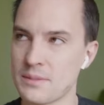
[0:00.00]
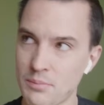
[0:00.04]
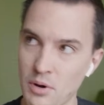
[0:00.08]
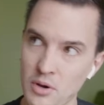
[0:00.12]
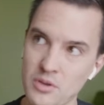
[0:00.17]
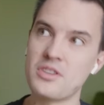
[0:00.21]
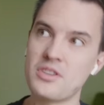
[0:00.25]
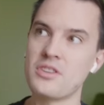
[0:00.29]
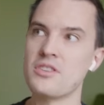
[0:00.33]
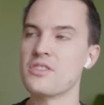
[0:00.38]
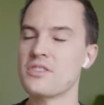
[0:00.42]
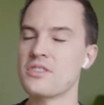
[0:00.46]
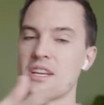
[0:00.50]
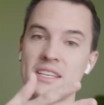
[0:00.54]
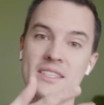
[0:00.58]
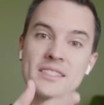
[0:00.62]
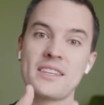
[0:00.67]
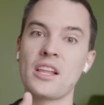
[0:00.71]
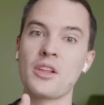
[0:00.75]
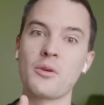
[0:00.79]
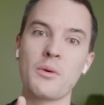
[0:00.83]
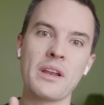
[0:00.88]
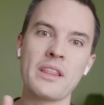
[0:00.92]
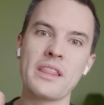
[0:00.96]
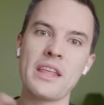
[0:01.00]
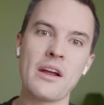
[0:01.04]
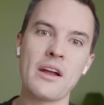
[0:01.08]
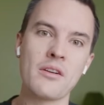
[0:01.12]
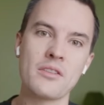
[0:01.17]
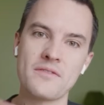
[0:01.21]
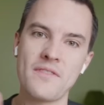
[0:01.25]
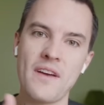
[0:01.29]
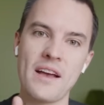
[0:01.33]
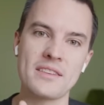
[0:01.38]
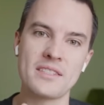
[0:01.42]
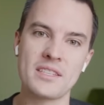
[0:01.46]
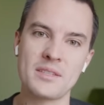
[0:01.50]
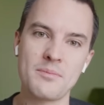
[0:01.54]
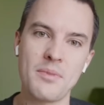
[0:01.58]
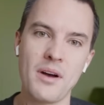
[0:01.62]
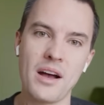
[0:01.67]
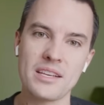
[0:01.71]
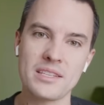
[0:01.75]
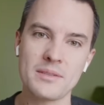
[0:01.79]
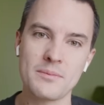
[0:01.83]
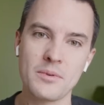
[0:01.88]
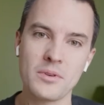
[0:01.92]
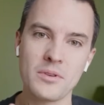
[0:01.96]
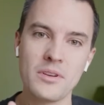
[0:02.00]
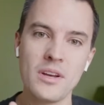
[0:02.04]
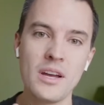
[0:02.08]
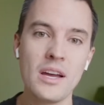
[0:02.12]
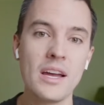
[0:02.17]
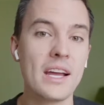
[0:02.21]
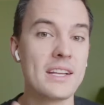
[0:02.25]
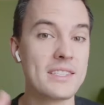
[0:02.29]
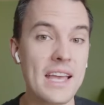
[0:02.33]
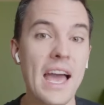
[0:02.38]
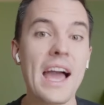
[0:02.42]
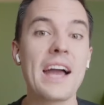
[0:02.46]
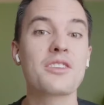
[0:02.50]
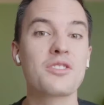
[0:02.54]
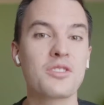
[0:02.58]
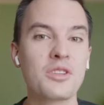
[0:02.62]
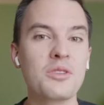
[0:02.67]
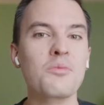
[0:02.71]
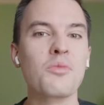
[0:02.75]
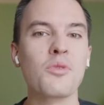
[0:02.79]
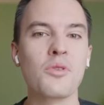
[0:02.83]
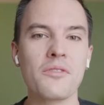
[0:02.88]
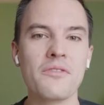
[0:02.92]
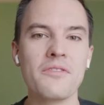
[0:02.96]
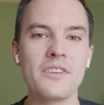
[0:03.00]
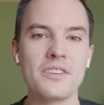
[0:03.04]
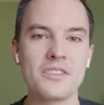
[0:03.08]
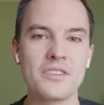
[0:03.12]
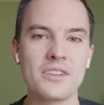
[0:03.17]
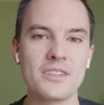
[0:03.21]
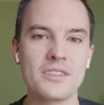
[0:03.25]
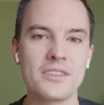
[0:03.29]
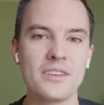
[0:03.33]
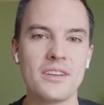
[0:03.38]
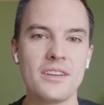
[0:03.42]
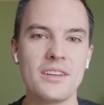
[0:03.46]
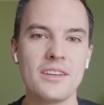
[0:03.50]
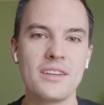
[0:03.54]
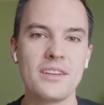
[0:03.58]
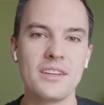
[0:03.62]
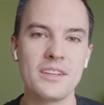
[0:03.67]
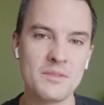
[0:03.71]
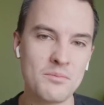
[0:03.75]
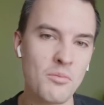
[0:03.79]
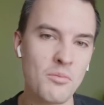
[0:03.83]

opposed to just accelerating the air as fast as possible. It's actually more efficient. It's